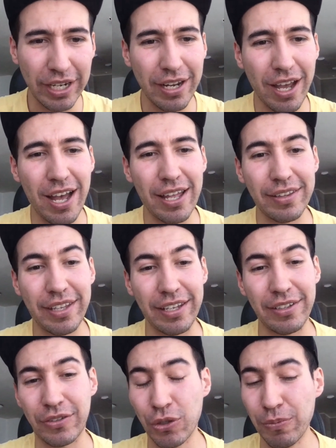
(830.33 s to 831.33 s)

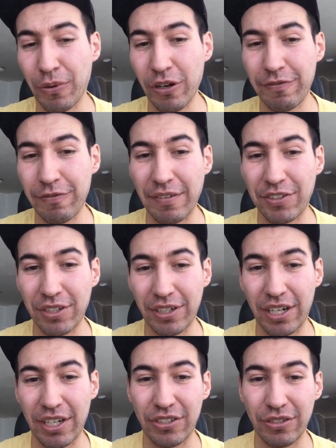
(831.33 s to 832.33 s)

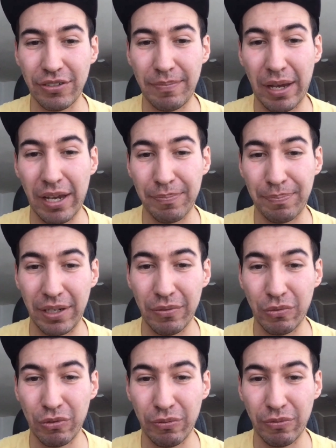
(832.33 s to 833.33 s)
2.5 generation, in my
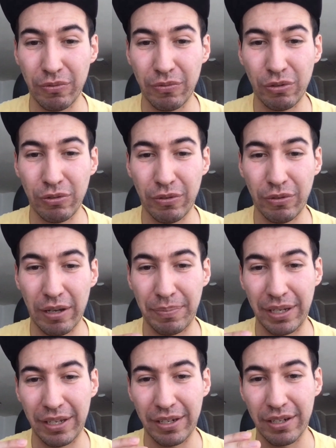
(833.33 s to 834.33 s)
opinion, will
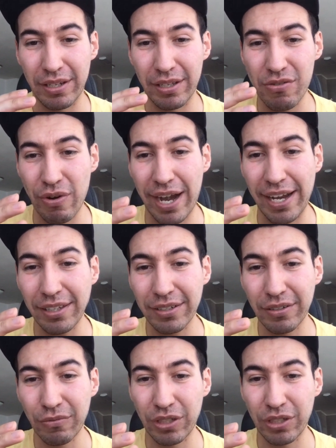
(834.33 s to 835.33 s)
have been
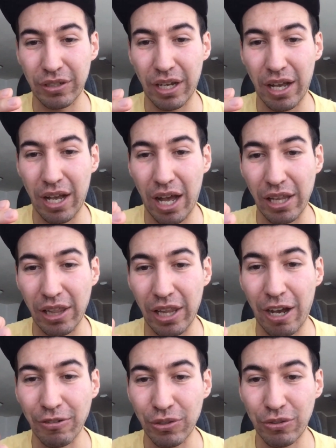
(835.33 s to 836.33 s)
Reddit, which
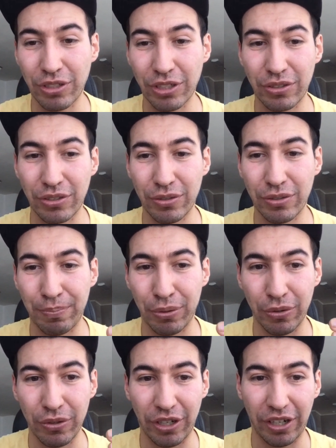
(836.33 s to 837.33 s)
allows users
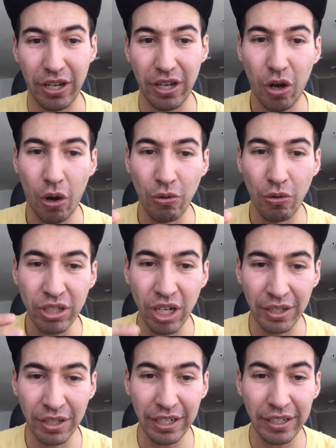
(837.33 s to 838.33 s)
to put their
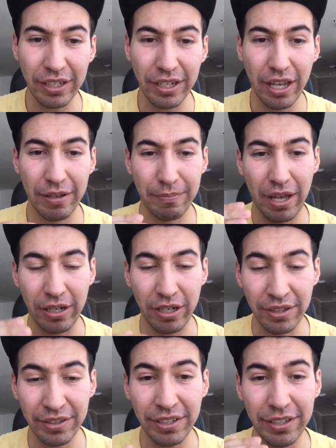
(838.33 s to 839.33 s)
own content
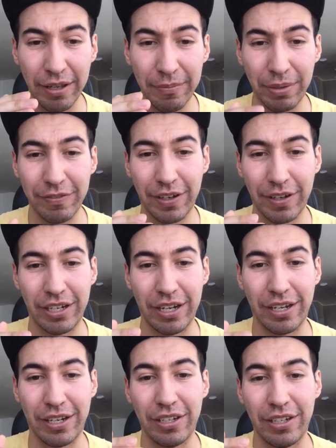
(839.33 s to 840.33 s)
and be
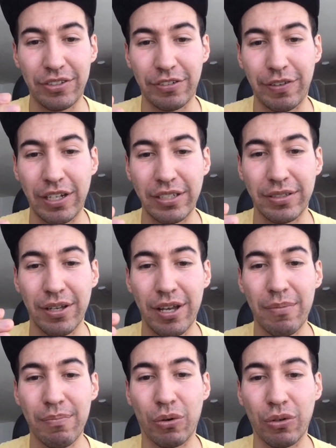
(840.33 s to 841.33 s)
found in an
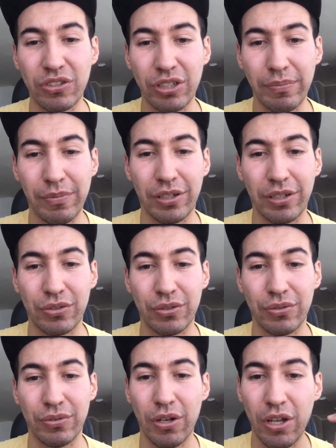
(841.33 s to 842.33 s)
interface more
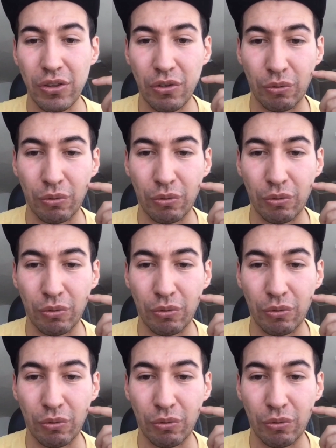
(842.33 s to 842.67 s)
similar to